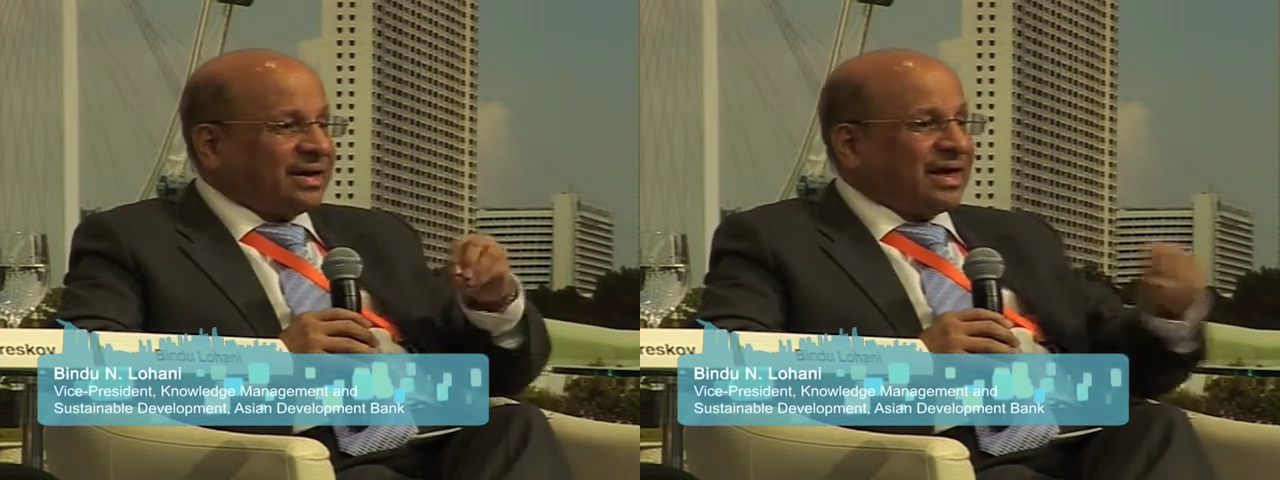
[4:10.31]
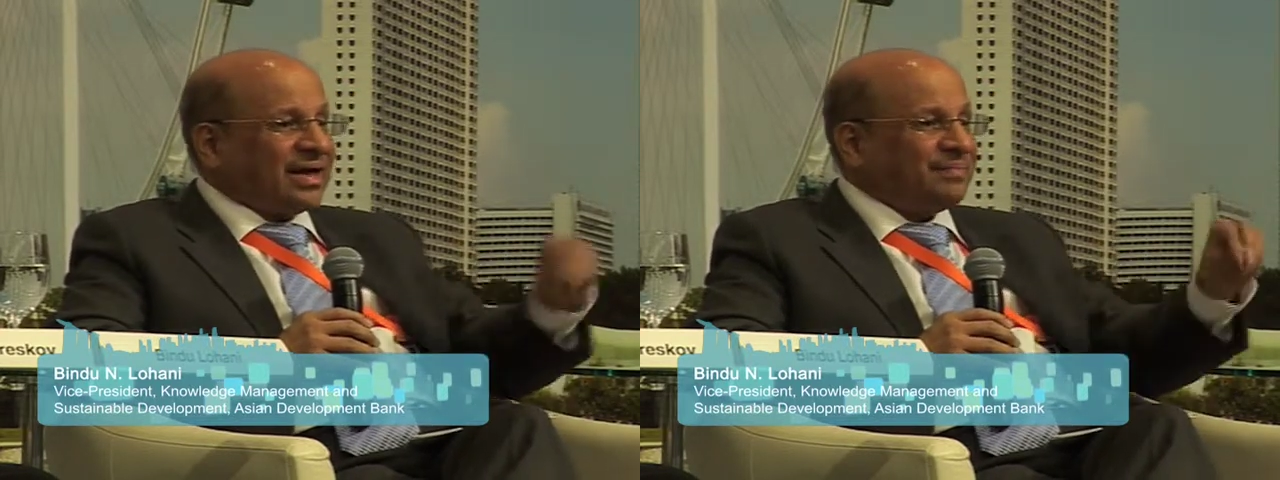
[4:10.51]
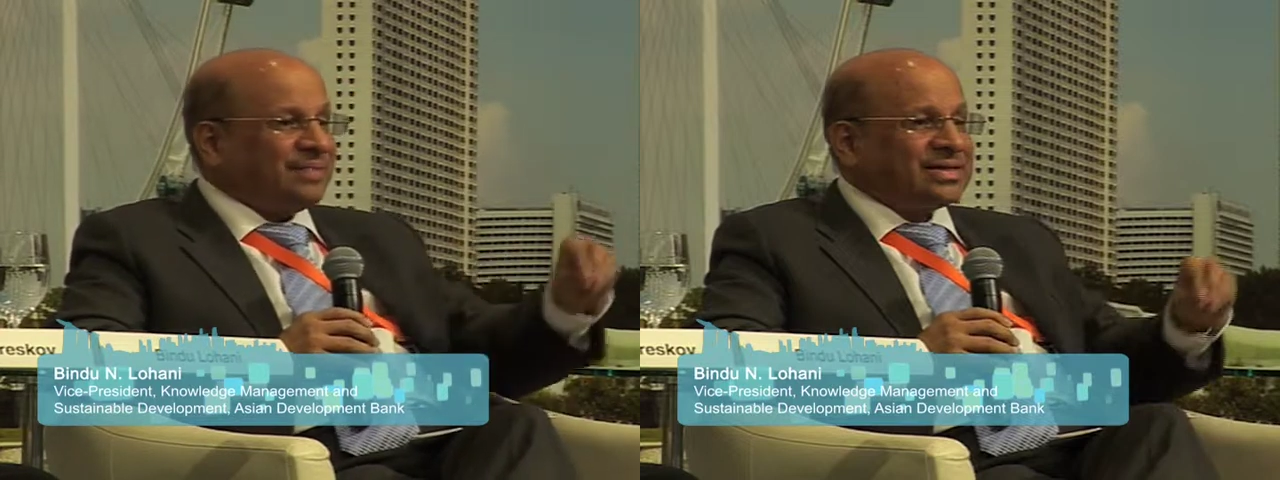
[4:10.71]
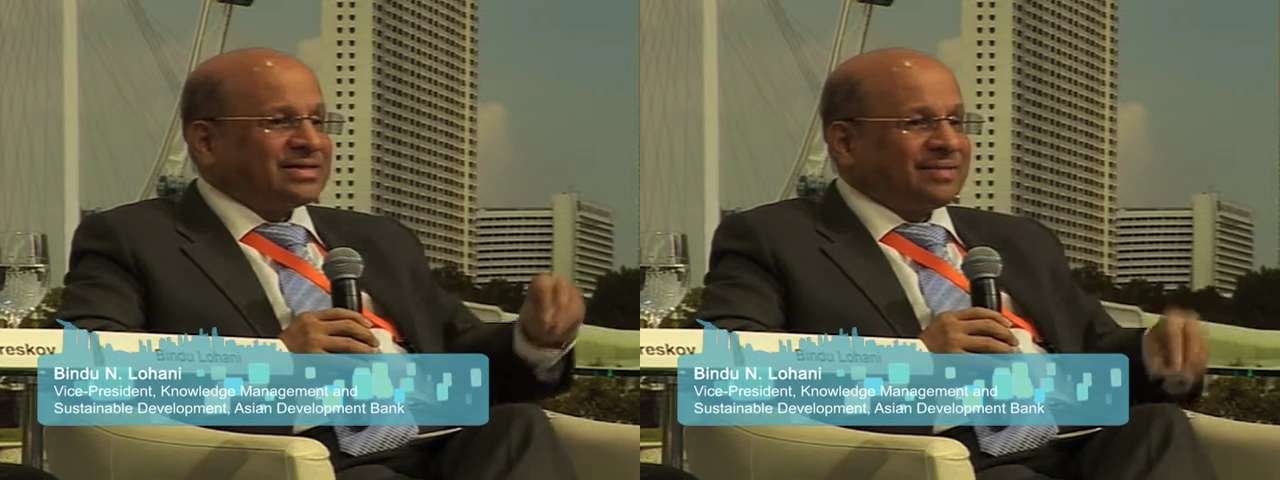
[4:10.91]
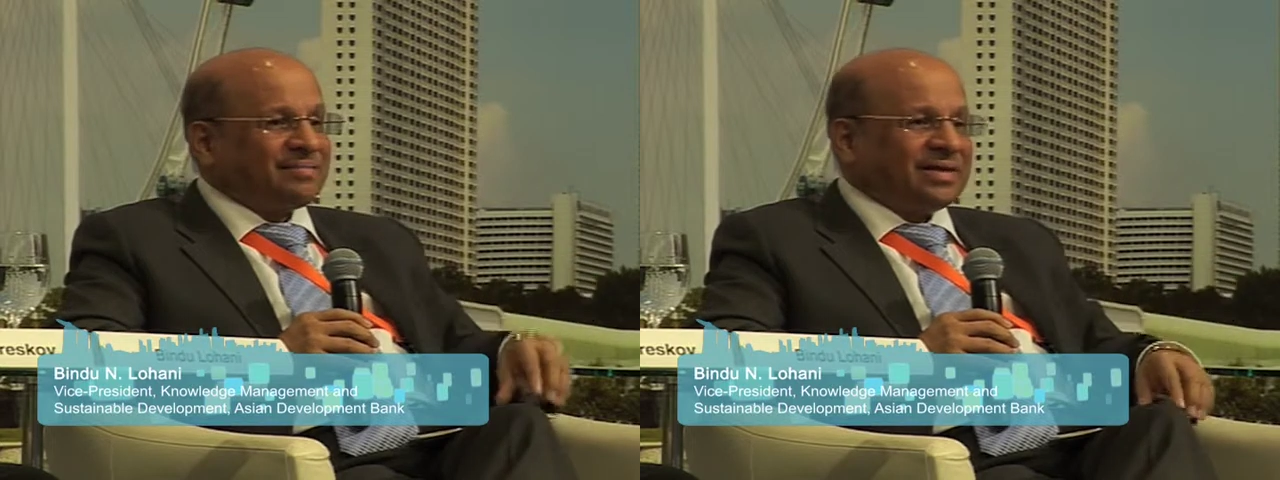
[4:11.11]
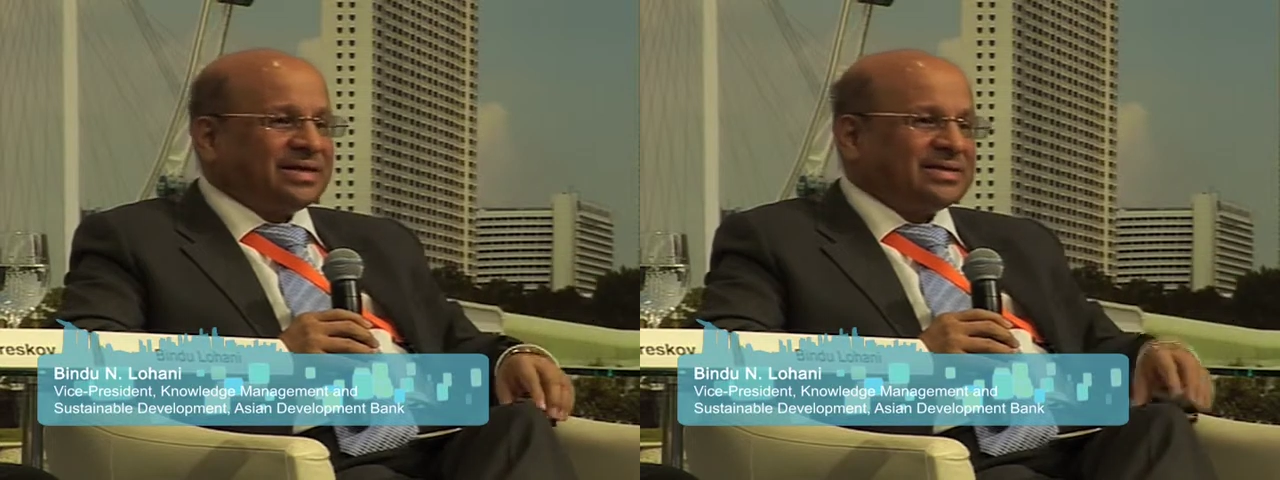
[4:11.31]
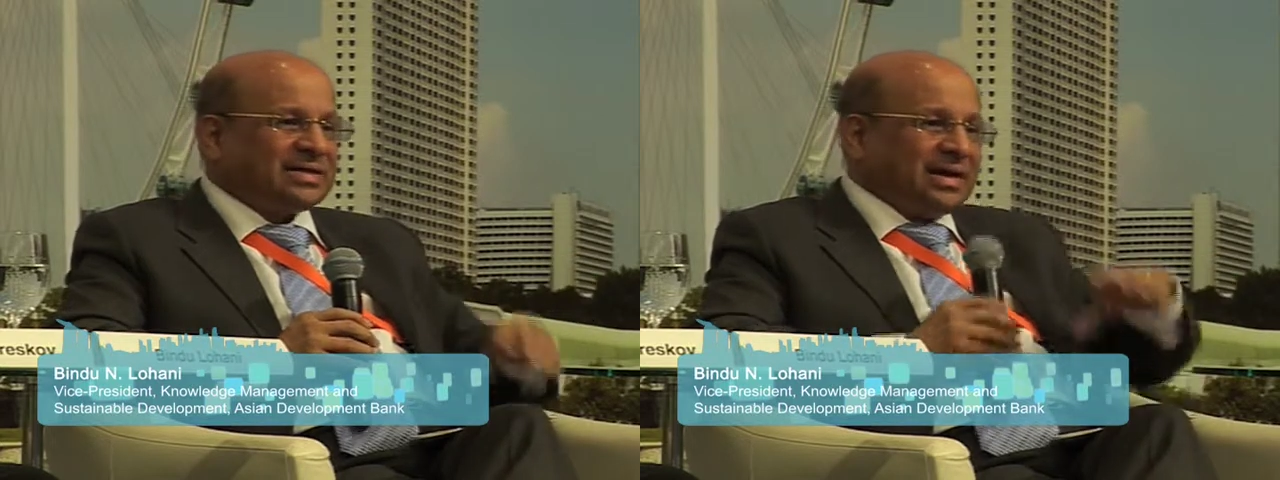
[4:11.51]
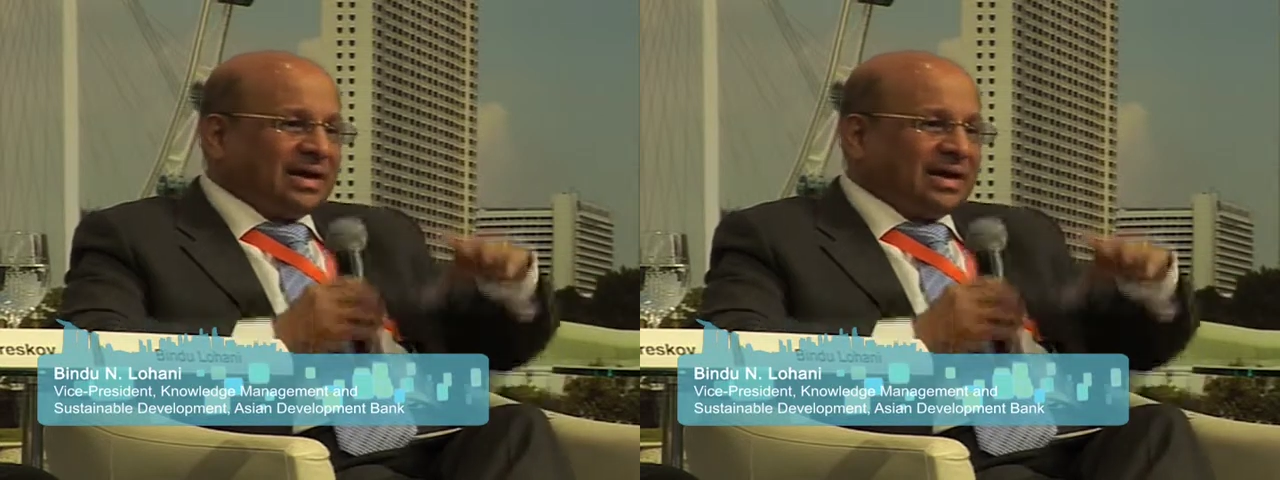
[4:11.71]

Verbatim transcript: elements of these